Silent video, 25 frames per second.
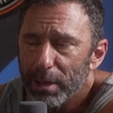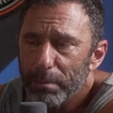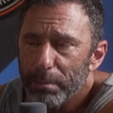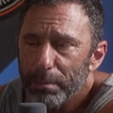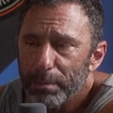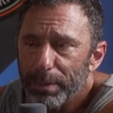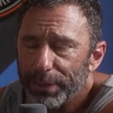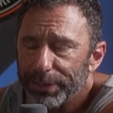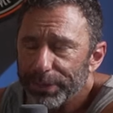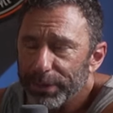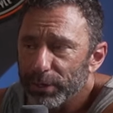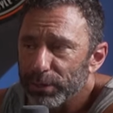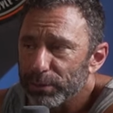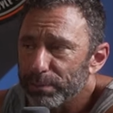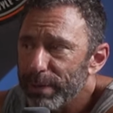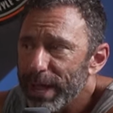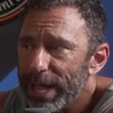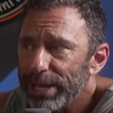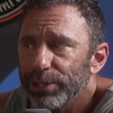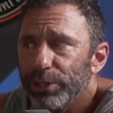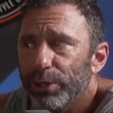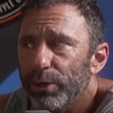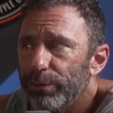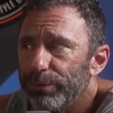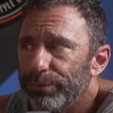but there's
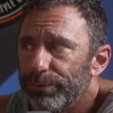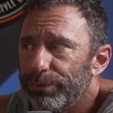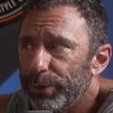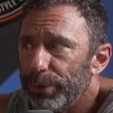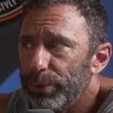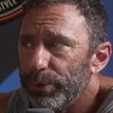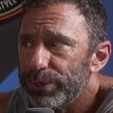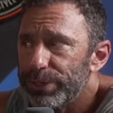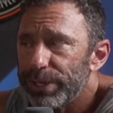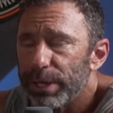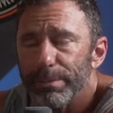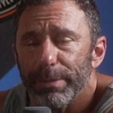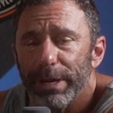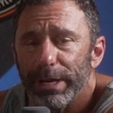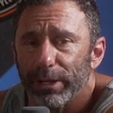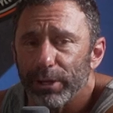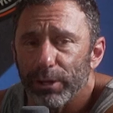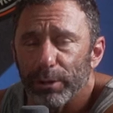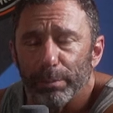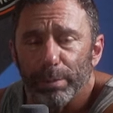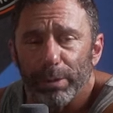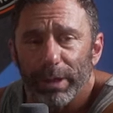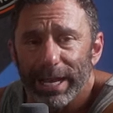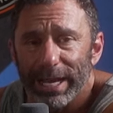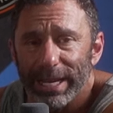magical foods that make
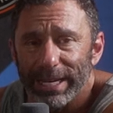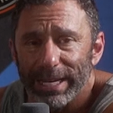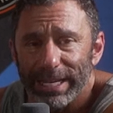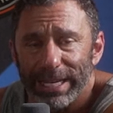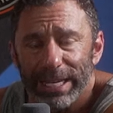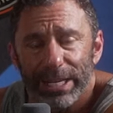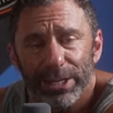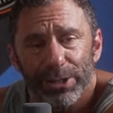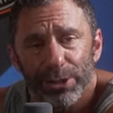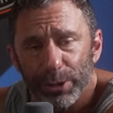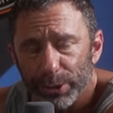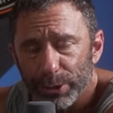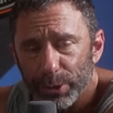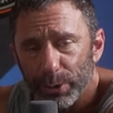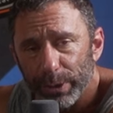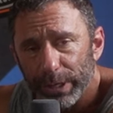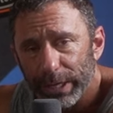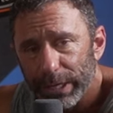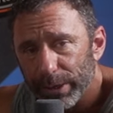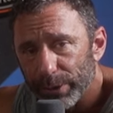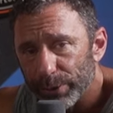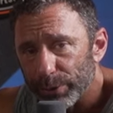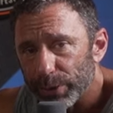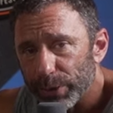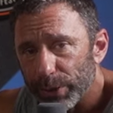your plan easier to
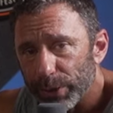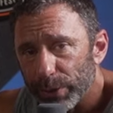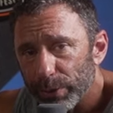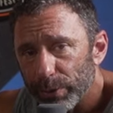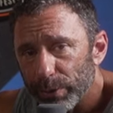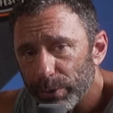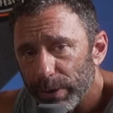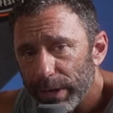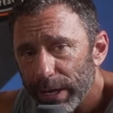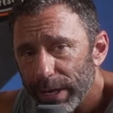adhere to.